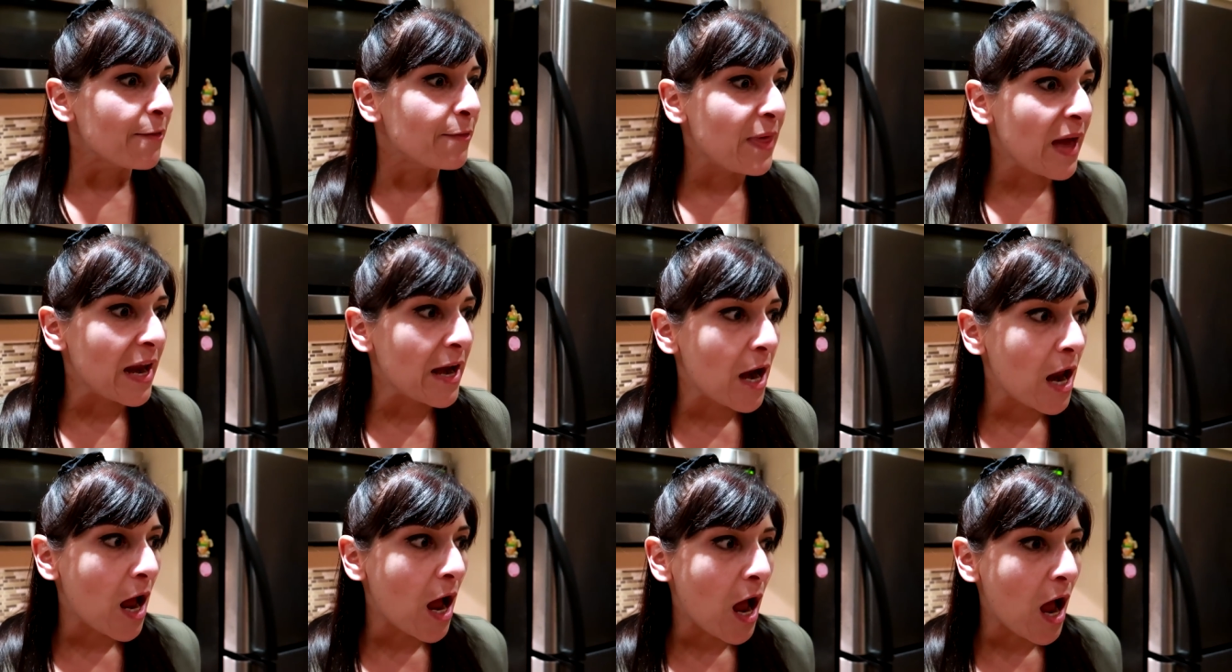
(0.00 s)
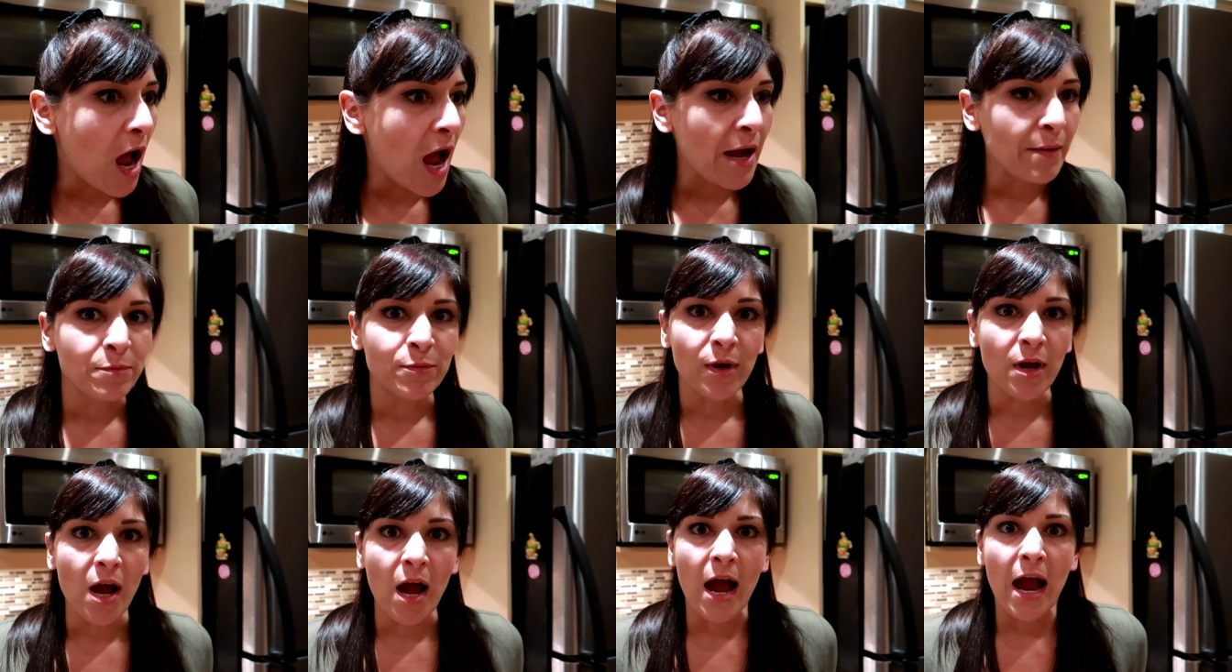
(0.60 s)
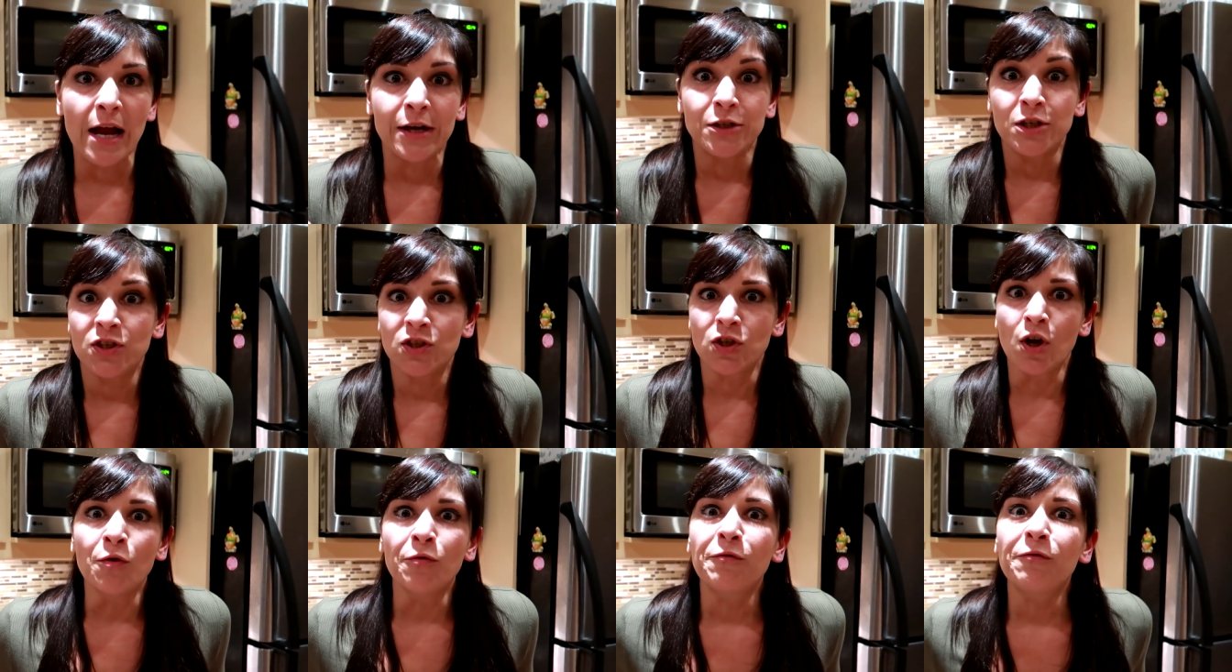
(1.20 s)
that I'm, I
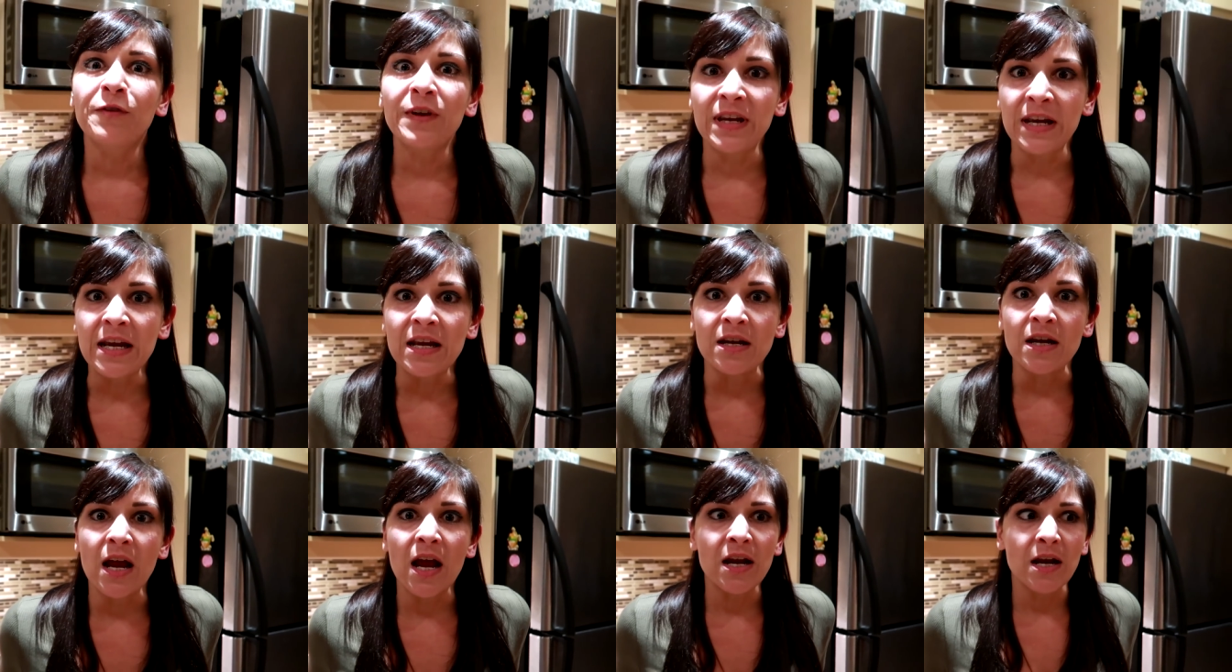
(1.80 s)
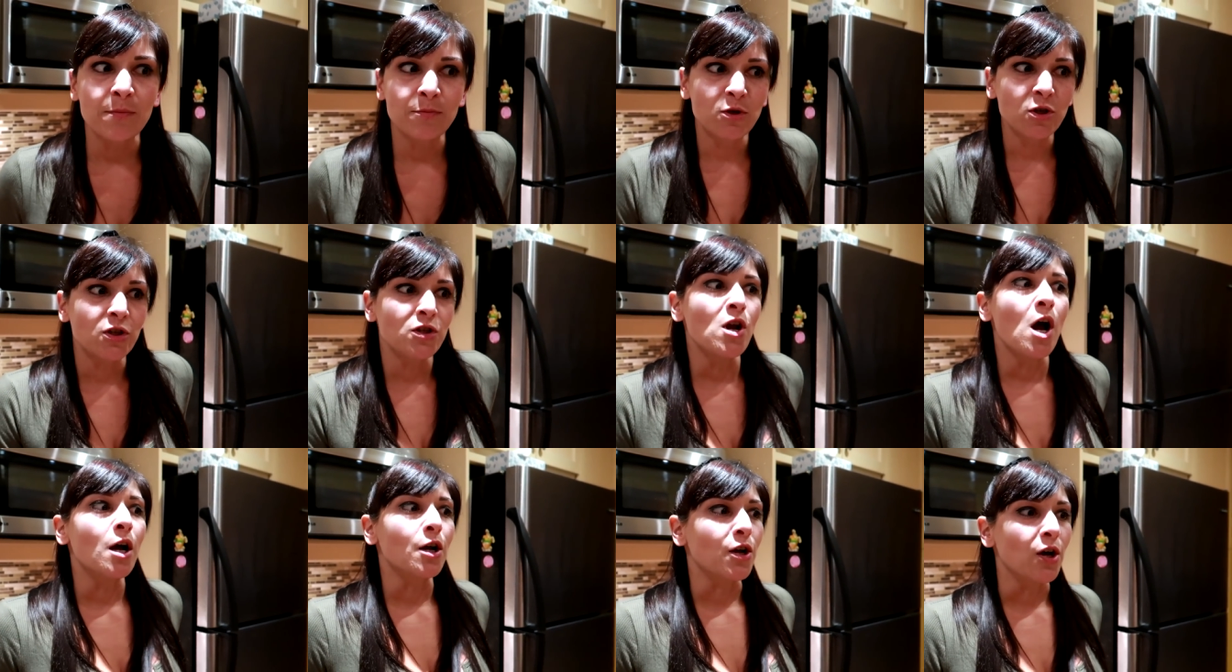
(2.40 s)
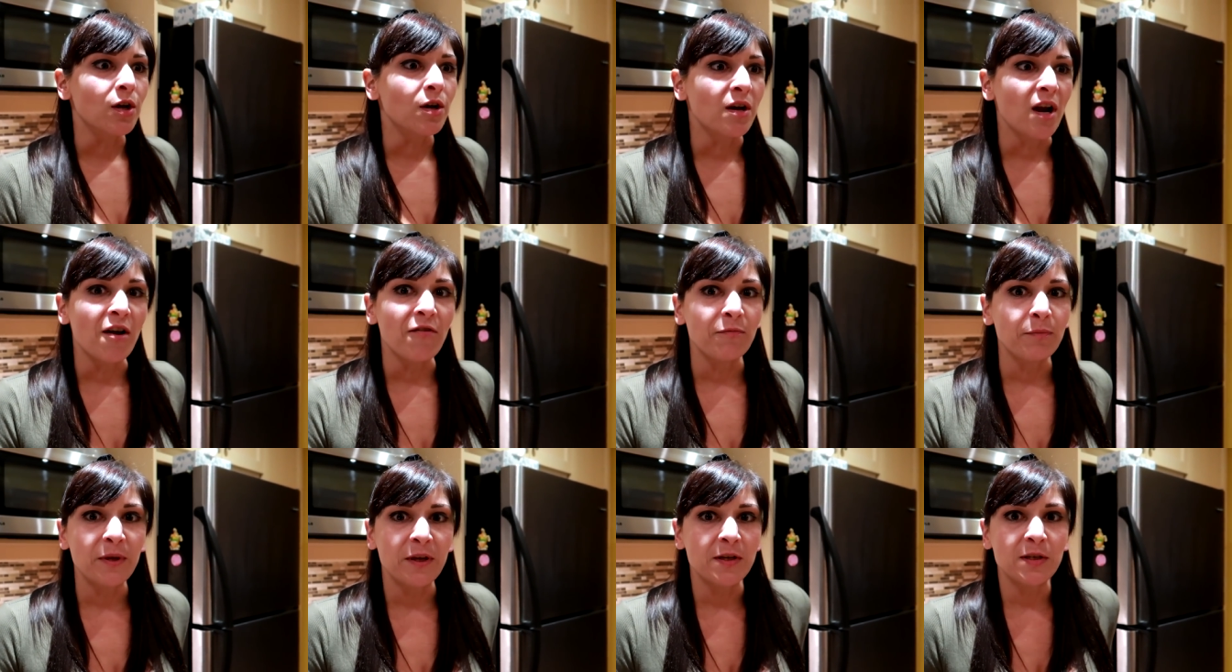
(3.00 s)
just don't fit in, and I'm just not good
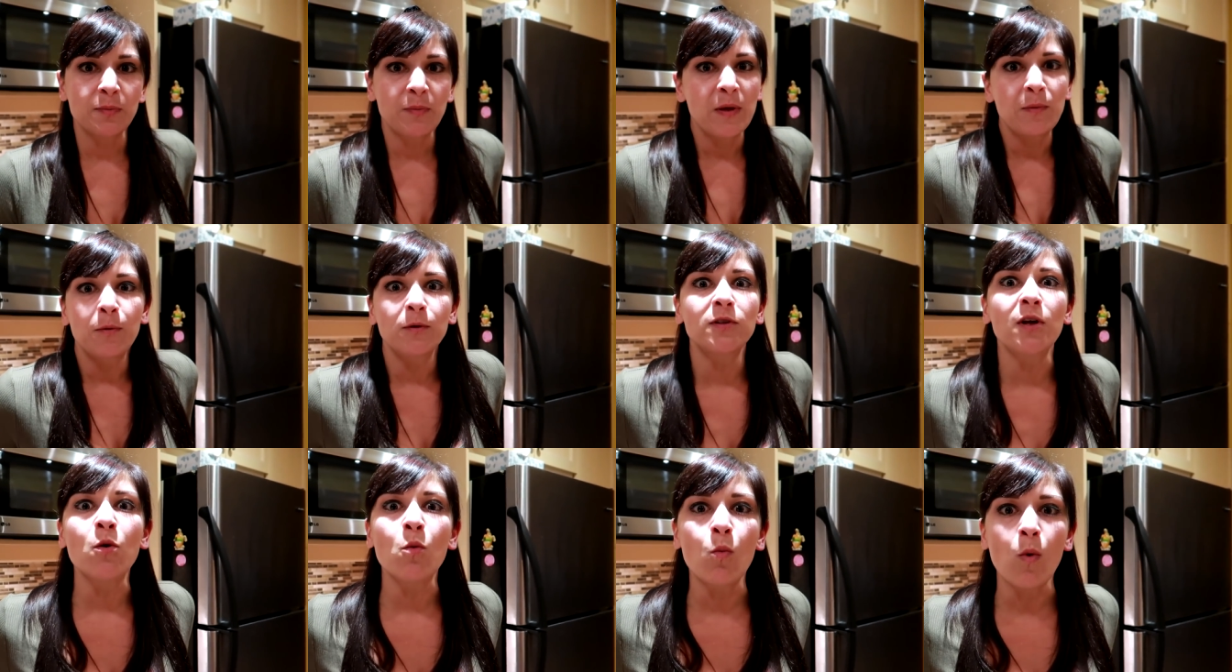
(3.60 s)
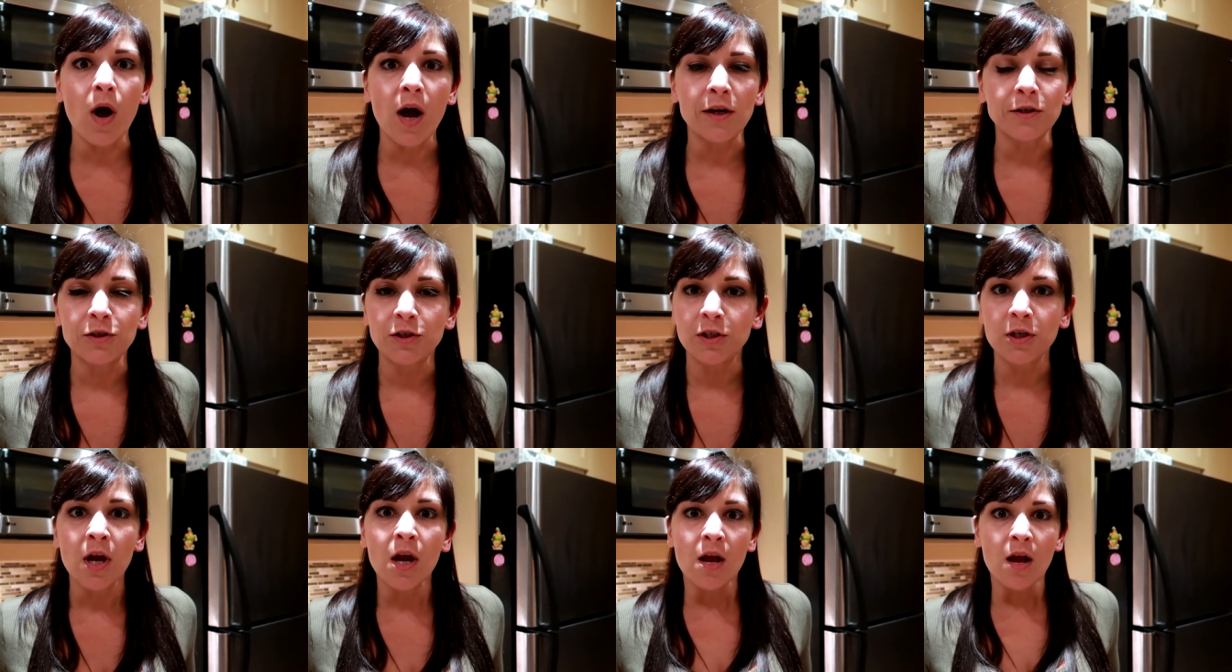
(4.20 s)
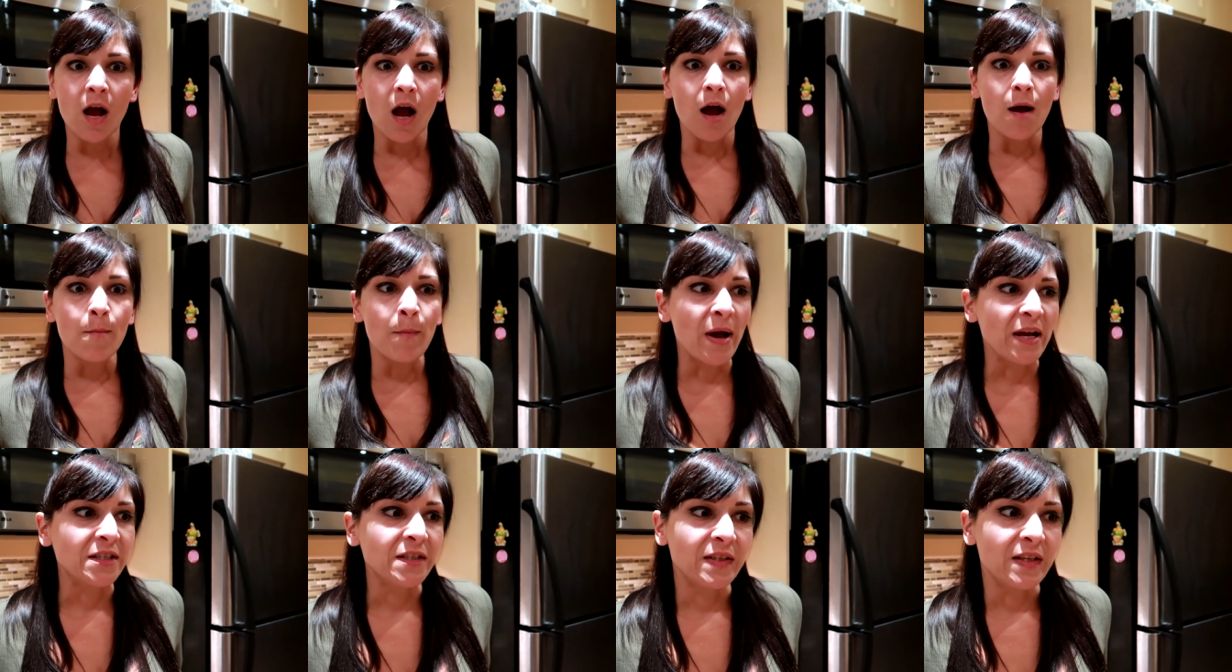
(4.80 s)
enough because people don't watch
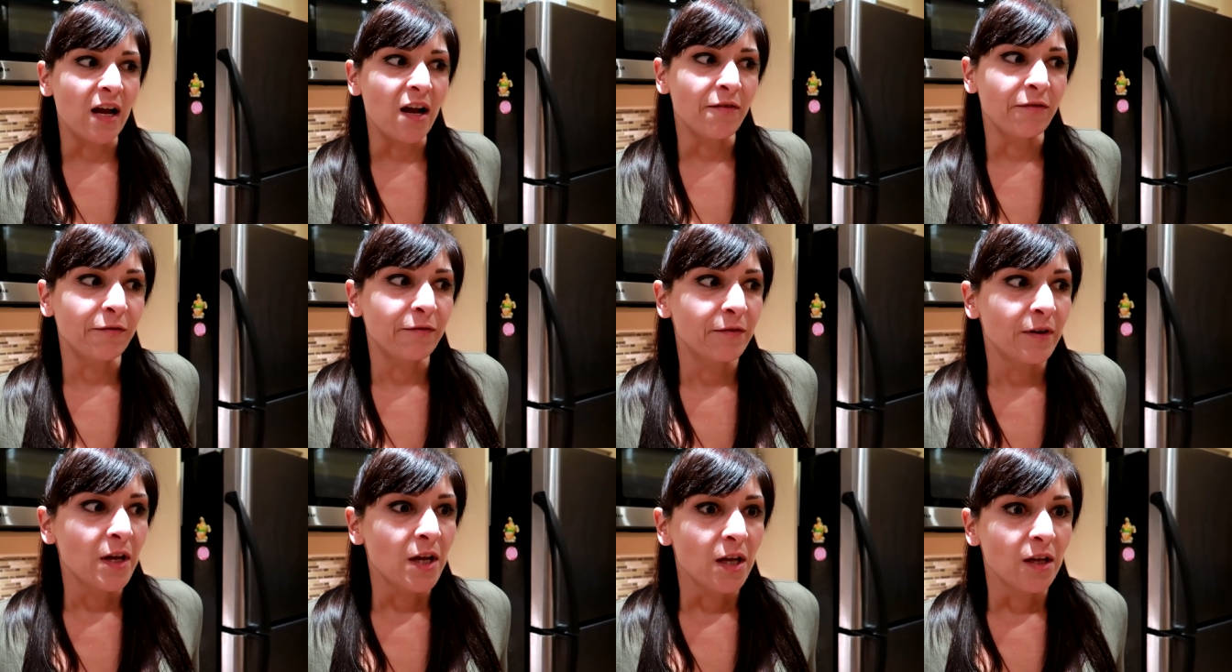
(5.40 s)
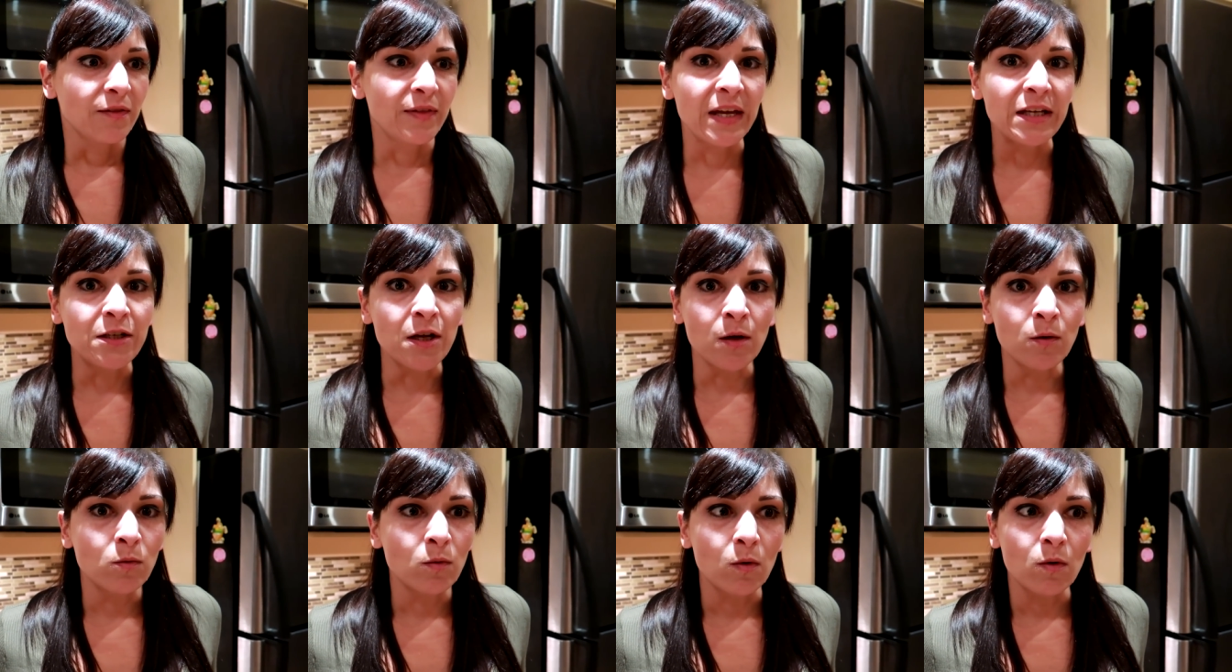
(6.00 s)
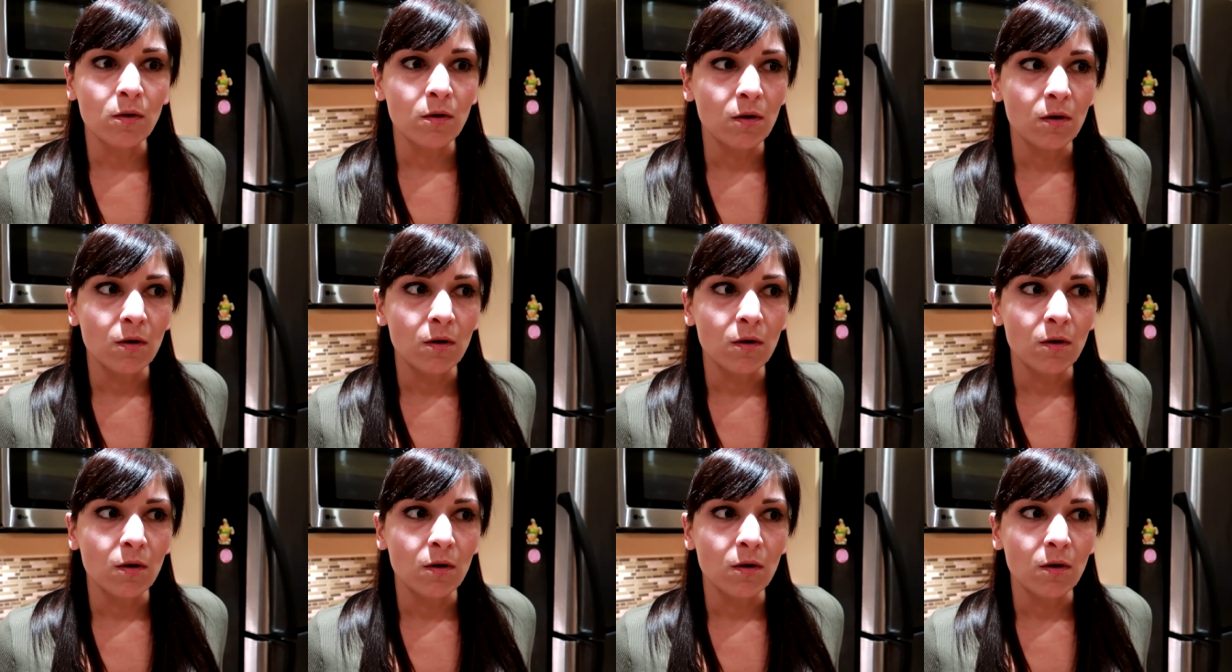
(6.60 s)
my stuff. They don't